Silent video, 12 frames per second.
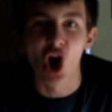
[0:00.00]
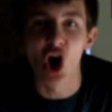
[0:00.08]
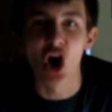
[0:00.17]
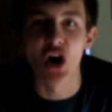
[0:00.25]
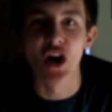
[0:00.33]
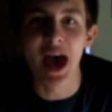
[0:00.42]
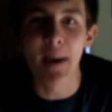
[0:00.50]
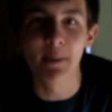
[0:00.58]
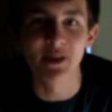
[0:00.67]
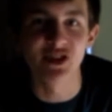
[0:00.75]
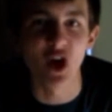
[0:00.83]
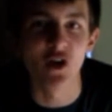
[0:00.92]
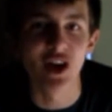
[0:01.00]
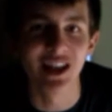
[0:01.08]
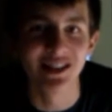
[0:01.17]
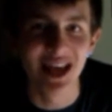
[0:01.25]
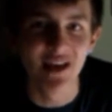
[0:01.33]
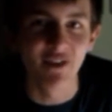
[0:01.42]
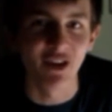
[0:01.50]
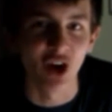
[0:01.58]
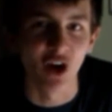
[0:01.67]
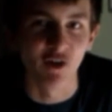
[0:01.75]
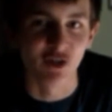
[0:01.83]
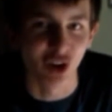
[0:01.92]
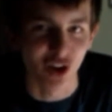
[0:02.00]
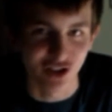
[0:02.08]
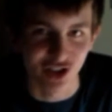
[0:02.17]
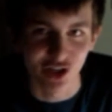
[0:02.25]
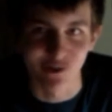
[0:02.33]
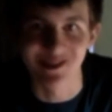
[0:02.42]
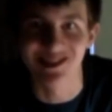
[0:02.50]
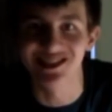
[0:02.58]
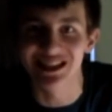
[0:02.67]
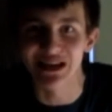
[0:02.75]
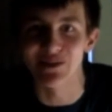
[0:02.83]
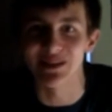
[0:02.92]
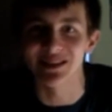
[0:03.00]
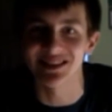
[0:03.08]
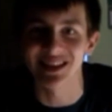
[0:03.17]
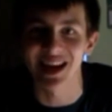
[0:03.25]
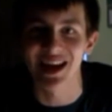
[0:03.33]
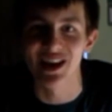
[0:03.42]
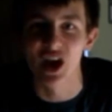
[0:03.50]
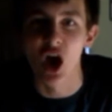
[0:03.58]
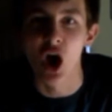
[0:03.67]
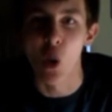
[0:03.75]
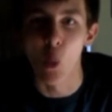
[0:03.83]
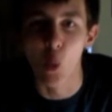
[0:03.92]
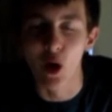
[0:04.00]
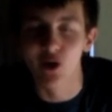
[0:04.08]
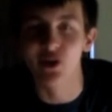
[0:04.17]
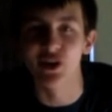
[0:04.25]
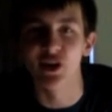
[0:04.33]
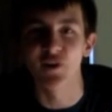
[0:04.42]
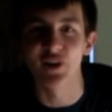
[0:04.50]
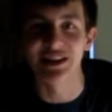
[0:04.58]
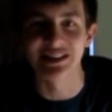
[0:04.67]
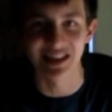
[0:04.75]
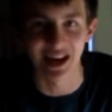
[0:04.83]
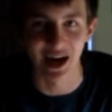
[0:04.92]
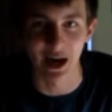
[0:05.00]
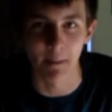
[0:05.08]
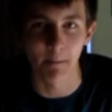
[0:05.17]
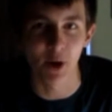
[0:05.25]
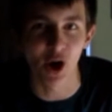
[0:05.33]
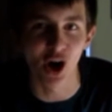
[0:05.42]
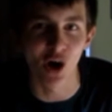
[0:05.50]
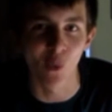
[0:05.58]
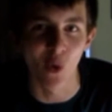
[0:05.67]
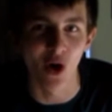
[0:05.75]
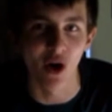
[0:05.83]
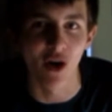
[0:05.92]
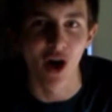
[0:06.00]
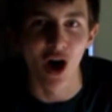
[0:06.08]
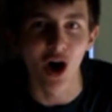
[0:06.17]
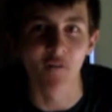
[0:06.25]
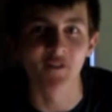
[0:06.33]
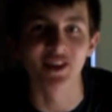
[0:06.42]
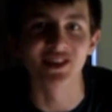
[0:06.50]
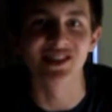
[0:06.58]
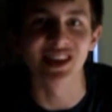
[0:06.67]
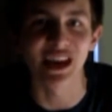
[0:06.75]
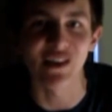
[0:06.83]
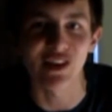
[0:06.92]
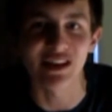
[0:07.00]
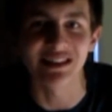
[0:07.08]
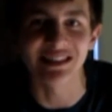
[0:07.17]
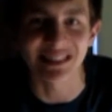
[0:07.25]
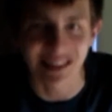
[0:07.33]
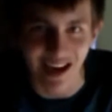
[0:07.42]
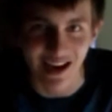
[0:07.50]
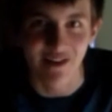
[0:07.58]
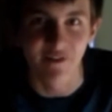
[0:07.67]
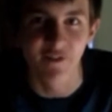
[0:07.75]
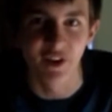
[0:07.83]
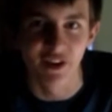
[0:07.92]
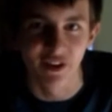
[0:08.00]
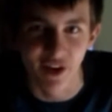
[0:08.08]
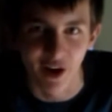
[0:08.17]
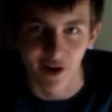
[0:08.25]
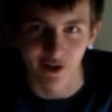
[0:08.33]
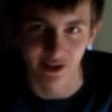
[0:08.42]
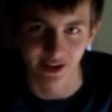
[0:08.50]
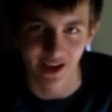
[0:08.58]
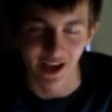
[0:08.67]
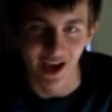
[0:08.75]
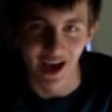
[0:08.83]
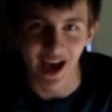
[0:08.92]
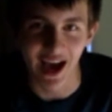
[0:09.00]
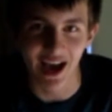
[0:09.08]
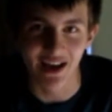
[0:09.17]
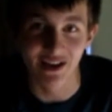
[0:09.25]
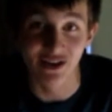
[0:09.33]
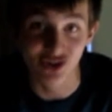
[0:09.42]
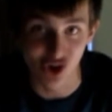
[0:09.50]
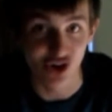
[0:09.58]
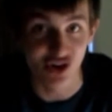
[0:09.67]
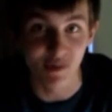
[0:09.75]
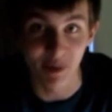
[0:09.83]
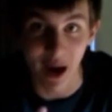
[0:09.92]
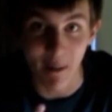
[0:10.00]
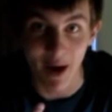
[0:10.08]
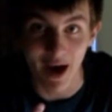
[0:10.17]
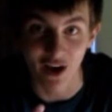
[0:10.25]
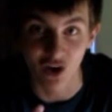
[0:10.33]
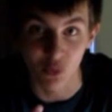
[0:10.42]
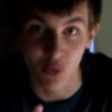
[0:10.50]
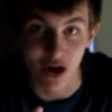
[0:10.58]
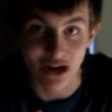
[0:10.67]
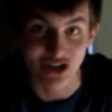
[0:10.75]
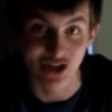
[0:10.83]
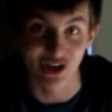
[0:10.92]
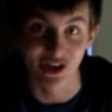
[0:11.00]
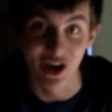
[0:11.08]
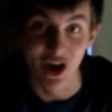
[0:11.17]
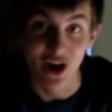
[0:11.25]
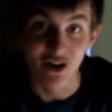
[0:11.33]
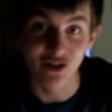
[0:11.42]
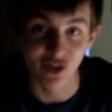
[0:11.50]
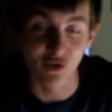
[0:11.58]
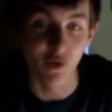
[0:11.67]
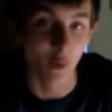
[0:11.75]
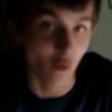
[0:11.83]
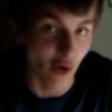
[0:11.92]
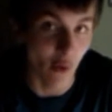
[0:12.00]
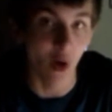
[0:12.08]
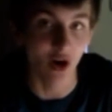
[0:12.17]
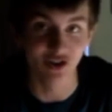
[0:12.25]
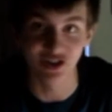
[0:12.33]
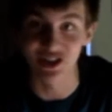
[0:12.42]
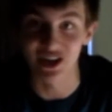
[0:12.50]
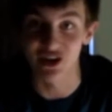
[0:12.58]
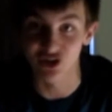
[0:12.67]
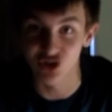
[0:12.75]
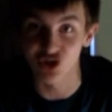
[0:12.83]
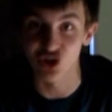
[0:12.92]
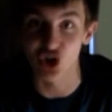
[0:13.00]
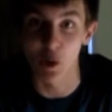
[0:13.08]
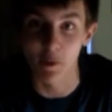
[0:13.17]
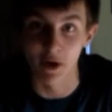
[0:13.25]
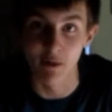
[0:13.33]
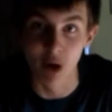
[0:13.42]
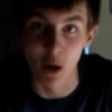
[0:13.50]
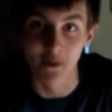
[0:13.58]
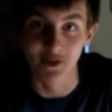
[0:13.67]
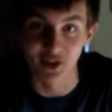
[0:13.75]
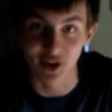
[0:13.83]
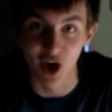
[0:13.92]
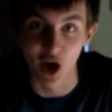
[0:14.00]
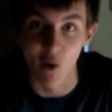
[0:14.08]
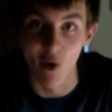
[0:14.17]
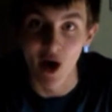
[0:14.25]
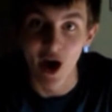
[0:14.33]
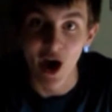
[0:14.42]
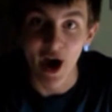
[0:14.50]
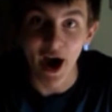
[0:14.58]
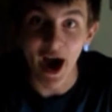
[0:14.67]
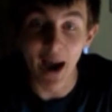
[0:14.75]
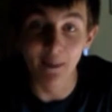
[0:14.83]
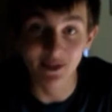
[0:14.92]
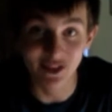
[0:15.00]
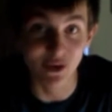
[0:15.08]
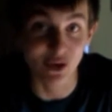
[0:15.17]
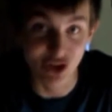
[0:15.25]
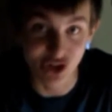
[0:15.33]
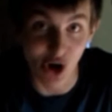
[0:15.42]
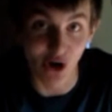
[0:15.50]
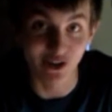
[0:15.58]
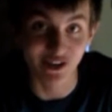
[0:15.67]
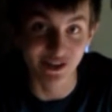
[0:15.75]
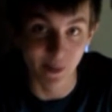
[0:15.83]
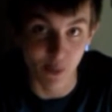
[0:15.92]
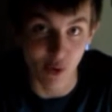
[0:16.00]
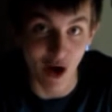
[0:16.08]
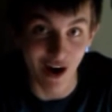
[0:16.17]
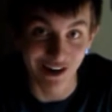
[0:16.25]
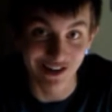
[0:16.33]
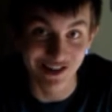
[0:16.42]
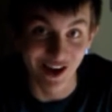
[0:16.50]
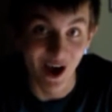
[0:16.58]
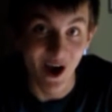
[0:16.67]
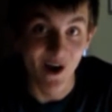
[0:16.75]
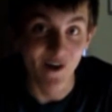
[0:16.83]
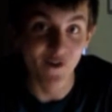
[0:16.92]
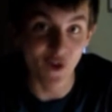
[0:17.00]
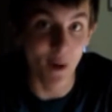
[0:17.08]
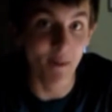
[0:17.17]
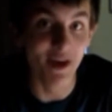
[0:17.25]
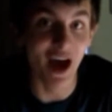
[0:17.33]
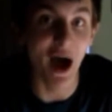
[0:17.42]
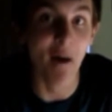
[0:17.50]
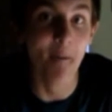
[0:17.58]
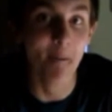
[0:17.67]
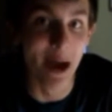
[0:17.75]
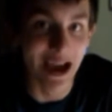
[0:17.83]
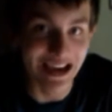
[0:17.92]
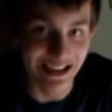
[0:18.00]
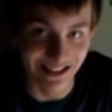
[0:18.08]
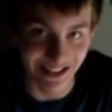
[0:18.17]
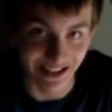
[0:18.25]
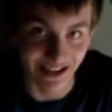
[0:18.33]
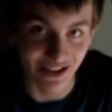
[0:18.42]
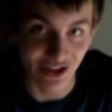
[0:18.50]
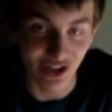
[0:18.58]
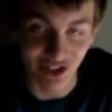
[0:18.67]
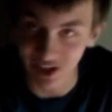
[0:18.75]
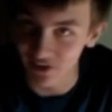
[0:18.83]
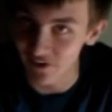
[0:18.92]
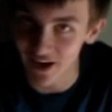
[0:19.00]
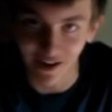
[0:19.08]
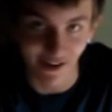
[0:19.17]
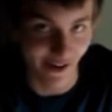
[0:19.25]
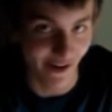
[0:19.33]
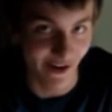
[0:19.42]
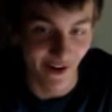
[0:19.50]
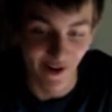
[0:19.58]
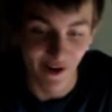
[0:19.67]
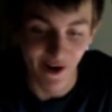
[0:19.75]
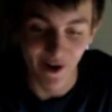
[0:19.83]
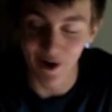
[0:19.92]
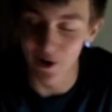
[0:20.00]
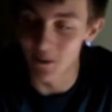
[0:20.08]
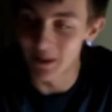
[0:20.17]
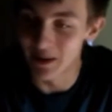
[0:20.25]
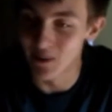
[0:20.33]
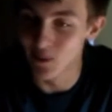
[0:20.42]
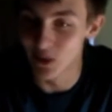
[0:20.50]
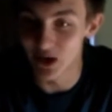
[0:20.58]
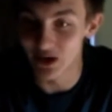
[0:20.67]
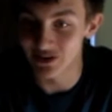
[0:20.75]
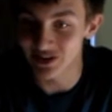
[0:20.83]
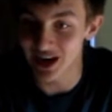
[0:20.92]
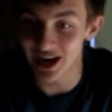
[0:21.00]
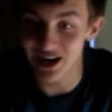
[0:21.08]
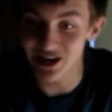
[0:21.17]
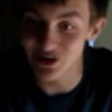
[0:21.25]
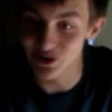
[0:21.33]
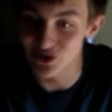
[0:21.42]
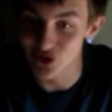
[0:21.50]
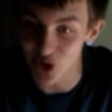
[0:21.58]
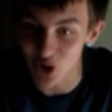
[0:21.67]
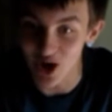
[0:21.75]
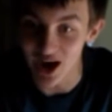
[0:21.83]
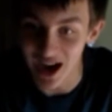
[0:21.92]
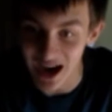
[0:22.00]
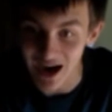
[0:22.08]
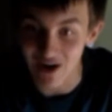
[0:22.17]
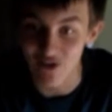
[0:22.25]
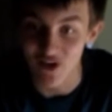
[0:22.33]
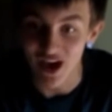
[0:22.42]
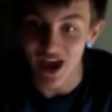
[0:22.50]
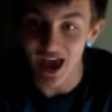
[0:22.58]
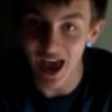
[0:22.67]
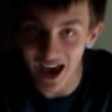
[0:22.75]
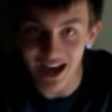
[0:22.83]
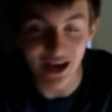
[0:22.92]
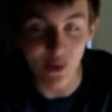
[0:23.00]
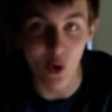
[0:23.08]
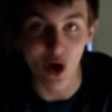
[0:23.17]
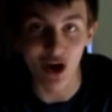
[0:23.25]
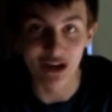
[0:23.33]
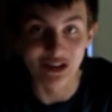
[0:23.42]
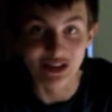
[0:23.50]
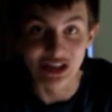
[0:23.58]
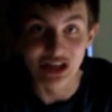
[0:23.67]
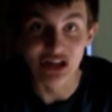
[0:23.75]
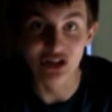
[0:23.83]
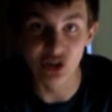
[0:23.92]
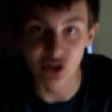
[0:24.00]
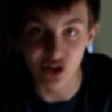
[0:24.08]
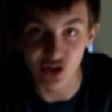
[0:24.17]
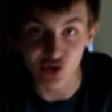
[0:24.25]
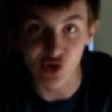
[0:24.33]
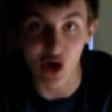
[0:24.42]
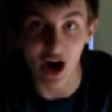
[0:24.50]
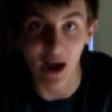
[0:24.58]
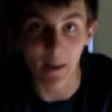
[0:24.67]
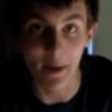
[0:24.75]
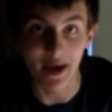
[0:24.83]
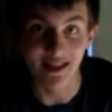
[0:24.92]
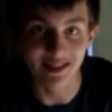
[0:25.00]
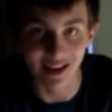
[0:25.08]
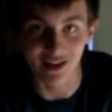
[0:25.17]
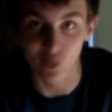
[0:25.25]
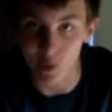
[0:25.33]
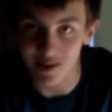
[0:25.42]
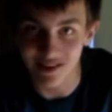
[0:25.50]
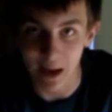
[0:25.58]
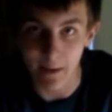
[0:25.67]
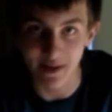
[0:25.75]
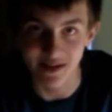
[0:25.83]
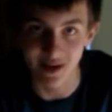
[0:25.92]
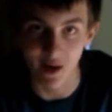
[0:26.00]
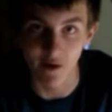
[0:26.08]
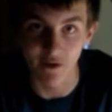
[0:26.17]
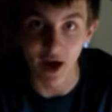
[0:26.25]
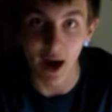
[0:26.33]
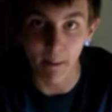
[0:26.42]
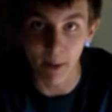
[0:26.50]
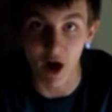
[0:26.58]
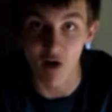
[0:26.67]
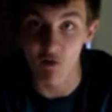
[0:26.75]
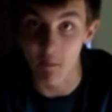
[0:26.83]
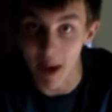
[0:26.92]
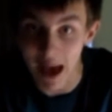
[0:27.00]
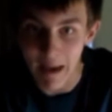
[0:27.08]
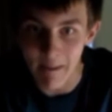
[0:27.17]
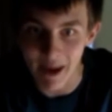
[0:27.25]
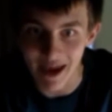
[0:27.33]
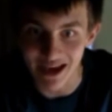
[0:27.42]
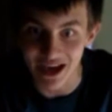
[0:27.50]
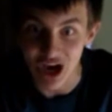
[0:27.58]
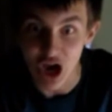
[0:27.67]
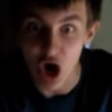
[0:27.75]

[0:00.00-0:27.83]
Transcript: on episode 11 of Doctor Who Series 10, World Enough in Time, part 1 of the Series 10 finale. And judging by my expression, just from rewatching it just a couple of moments ago, I'm still shocked and surprised from that amazing cliffhanger. Oh my words, I do not have any words to describe this week's episode apart from epic,